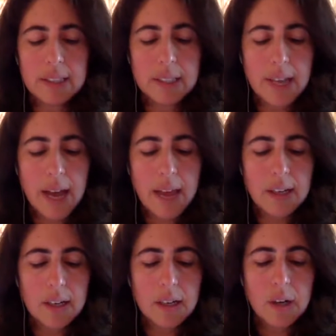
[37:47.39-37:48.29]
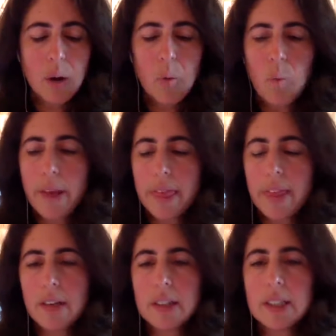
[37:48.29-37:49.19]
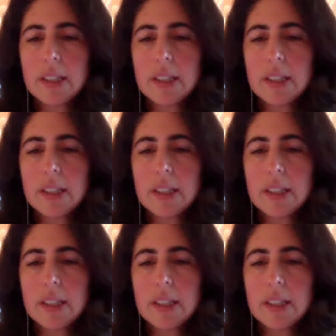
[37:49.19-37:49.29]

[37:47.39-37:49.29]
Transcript: together with their